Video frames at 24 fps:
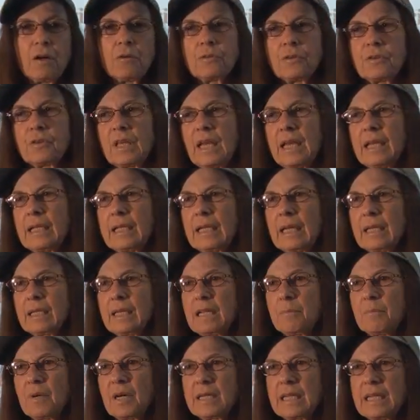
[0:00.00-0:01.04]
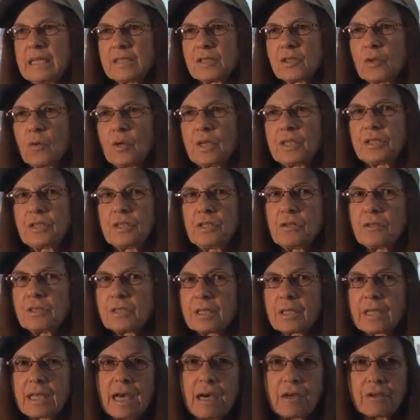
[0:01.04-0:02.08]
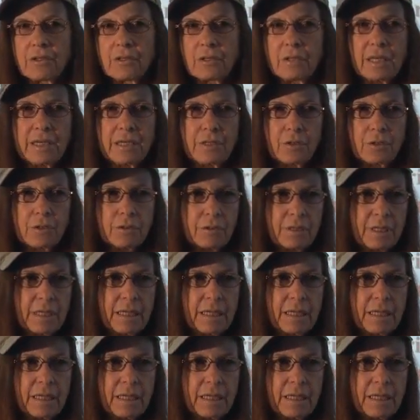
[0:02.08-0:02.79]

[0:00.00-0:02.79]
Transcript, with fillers: don't think anybody is going to use a calculator